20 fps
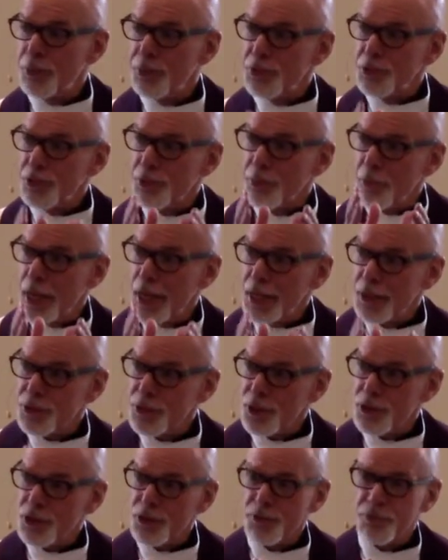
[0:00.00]
this
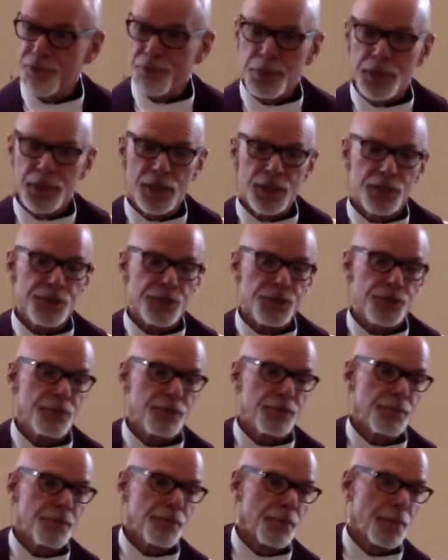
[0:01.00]
message of peace
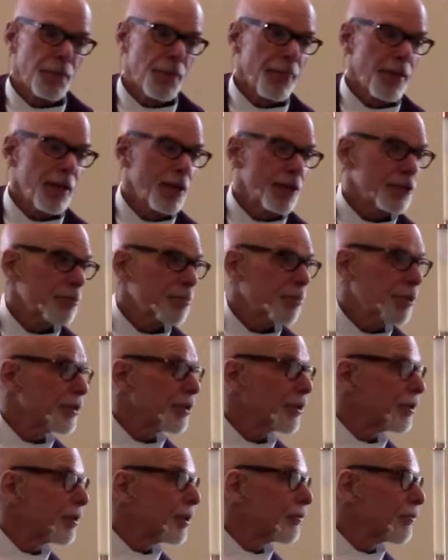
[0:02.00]
has been
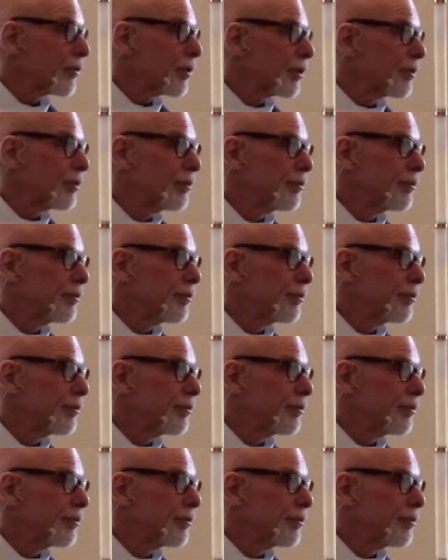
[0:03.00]
delivered